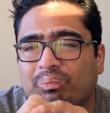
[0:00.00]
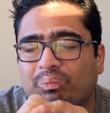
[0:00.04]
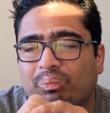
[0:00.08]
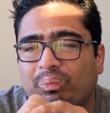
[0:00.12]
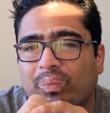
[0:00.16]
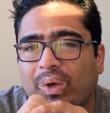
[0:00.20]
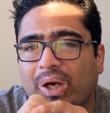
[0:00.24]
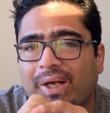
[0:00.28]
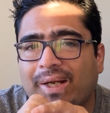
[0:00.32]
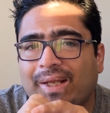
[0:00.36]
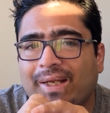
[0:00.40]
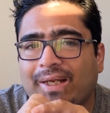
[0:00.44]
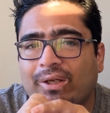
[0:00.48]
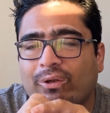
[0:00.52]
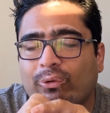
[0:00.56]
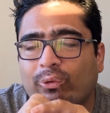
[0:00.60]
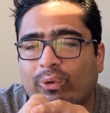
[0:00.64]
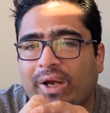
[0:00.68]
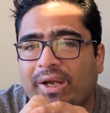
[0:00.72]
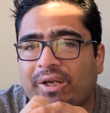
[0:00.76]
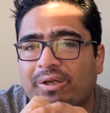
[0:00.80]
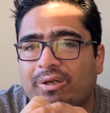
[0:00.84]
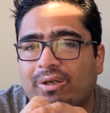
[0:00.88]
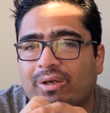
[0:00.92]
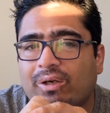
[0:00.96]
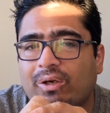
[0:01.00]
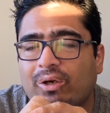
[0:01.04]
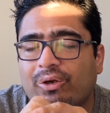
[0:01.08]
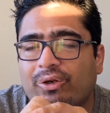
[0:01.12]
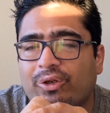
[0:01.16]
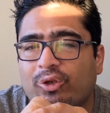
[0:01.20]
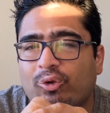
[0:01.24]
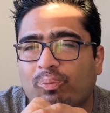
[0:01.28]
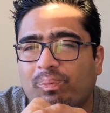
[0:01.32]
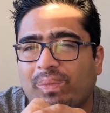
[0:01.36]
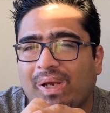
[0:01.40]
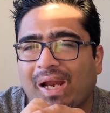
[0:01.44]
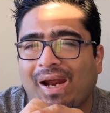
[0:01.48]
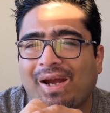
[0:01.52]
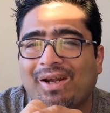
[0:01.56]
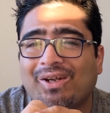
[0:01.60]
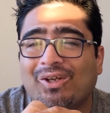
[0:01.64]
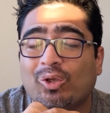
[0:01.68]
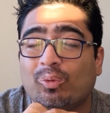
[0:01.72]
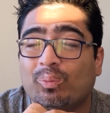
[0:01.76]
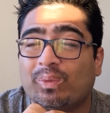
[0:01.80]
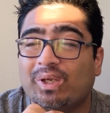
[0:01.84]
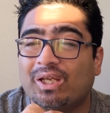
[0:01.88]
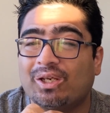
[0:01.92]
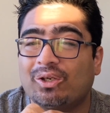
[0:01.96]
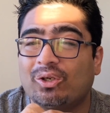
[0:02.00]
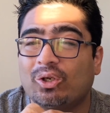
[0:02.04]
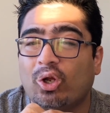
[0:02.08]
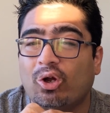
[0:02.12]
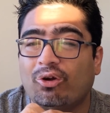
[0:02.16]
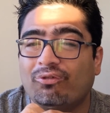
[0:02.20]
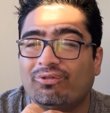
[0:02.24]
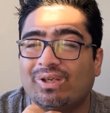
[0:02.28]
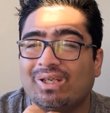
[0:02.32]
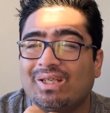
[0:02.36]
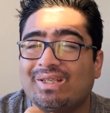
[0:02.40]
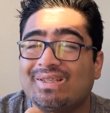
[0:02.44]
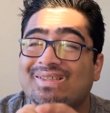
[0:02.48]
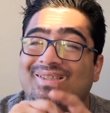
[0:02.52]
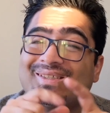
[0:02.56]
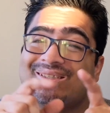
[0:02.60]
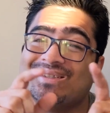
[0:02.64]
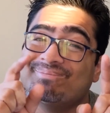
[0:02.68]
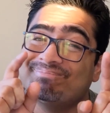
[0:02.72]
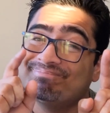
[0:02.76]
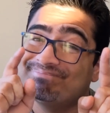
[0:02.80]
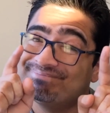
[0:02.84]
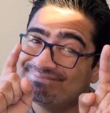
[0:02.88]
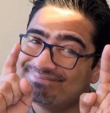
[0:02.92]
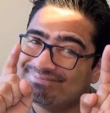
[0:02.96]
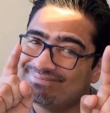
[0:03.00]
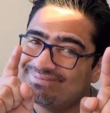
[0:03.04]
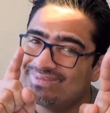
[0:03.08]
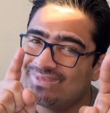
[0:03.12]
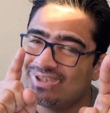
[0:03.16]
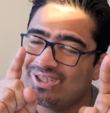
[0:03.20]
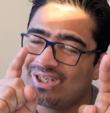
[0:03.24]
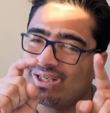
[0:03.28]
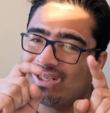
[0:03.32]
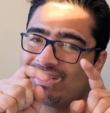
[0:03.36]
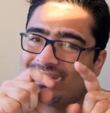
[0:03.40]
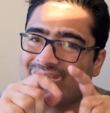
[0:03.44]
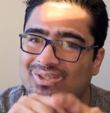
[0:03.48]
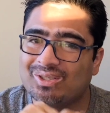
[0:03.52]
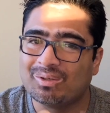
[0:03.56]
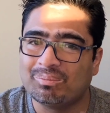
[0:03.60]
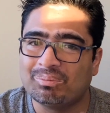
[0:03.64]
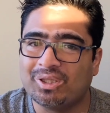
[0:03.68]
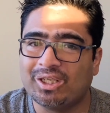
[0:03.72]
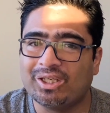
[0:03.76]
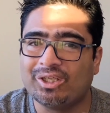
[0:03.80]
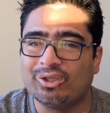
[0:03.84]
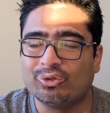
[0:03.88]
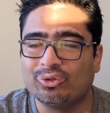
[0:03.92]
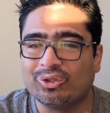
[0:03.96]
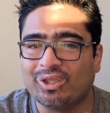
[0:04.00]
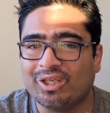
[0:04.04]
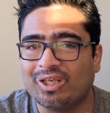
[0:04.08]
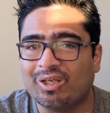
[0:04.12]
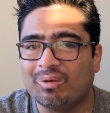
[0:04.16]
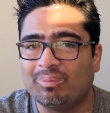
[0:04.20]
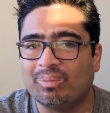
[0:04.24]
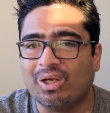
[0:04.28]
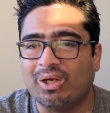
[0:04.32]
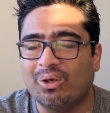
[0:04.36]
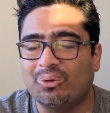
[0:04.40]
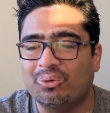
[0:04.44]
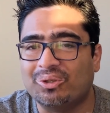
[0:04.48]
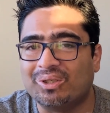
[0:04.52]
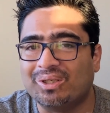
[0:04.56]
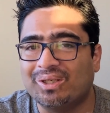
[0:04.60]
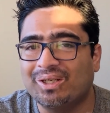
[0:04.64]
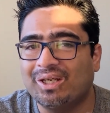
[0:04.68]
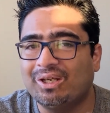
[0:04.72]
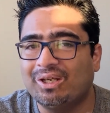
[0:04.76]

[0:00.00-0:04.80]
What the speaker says: budding writer or you plan to be a novelist, just something to think about.